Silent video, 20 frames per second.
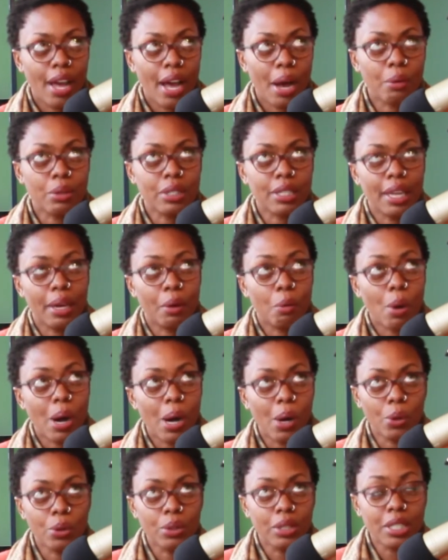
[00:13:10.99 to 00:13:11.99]
I was like,
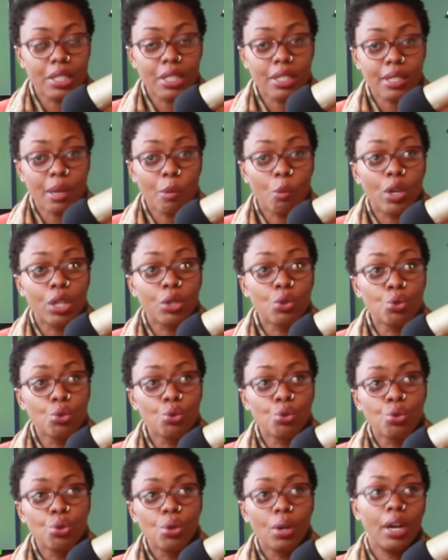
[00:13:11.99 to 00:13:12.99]
wow, this is someone
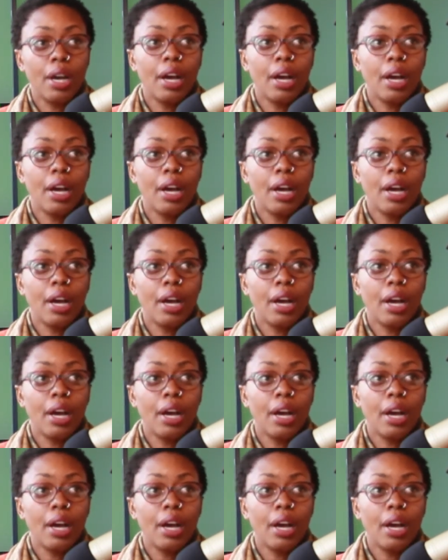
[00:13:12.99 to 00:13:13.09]
who,